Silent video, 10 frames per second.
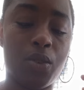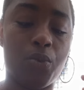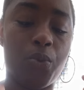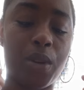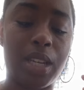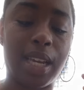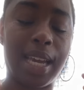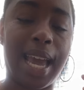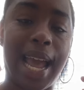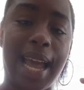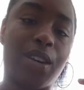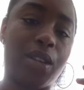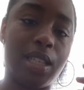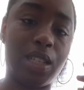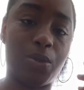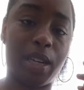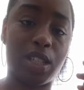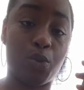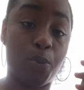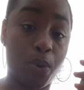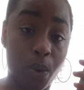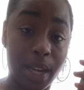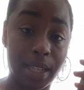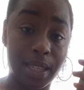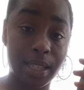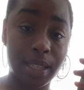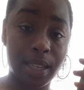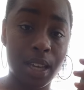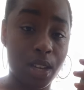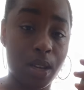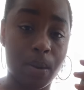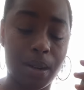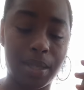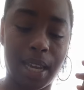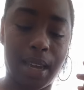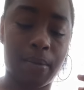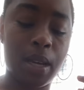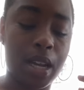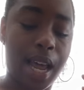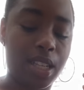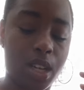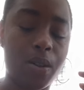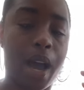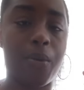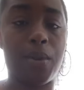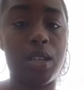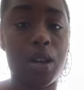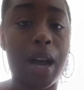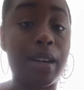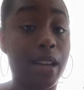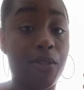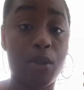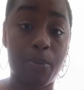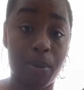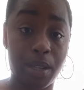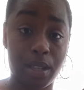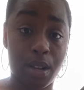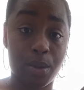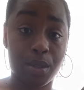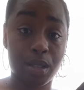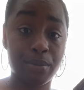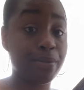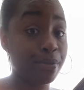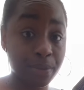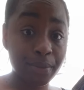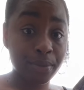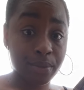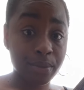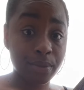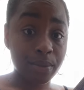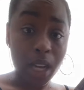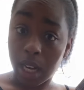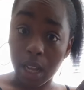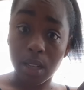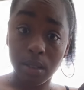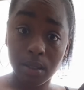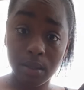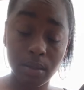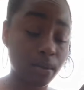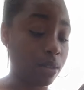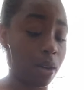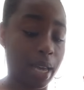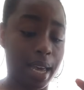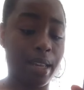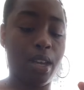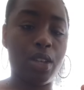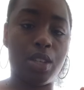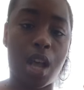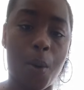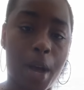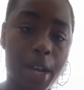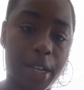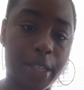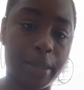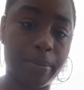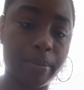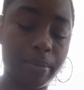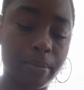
really handle the situation with poise. You get what I'm saying? Like, so you gotta really know how to level up on these hoes. Hello? Okay. So, um,